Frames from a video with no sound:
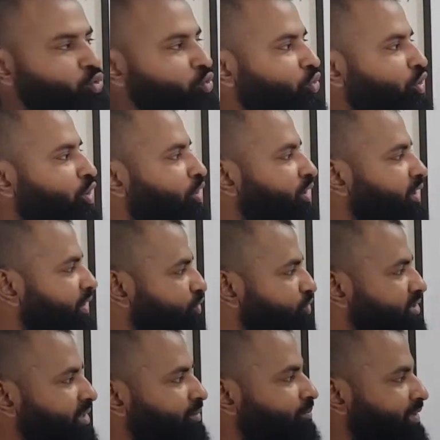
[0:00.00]
or you
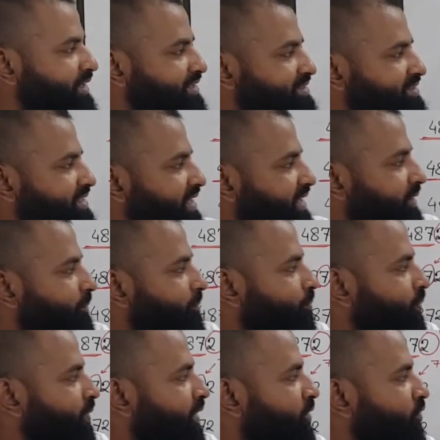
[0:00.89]
simply say
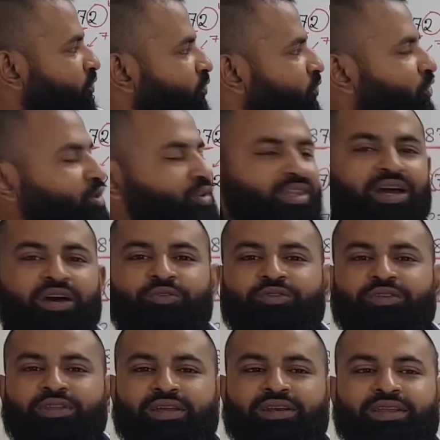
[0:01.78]

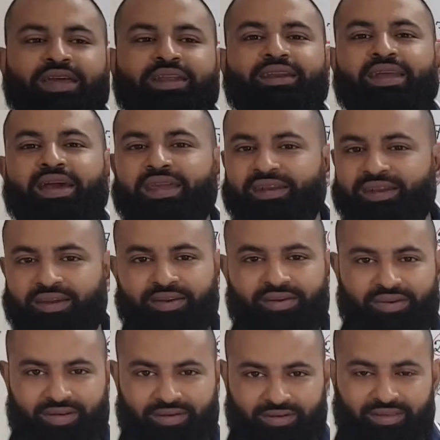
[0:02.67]

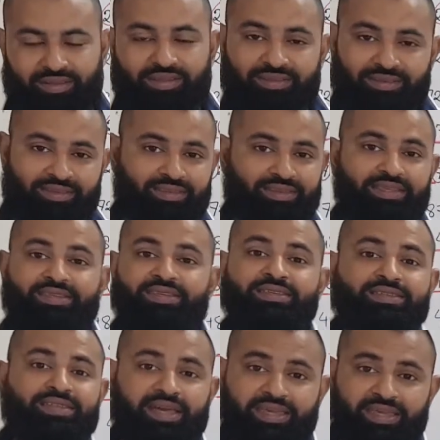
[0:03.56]
4900? This
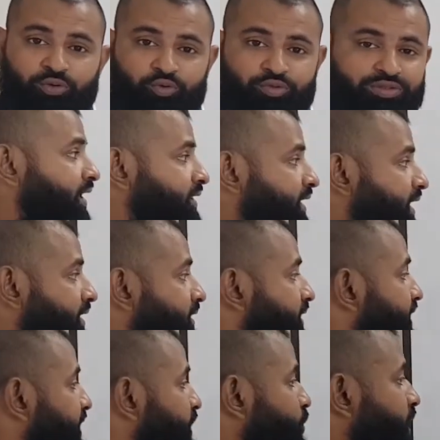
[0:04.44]
is the use
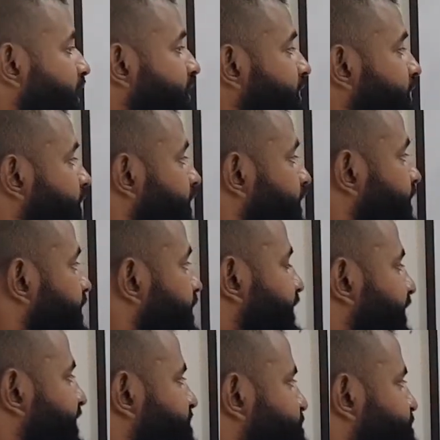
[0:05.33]
that you are
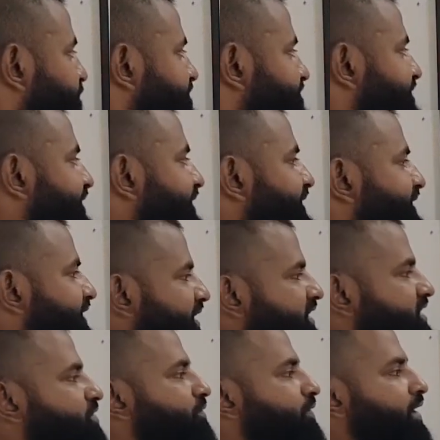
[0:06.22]
expressing
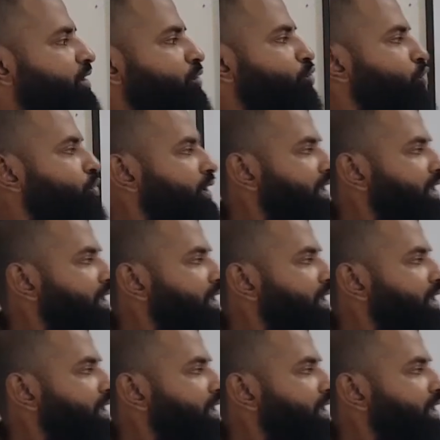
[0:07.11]
this value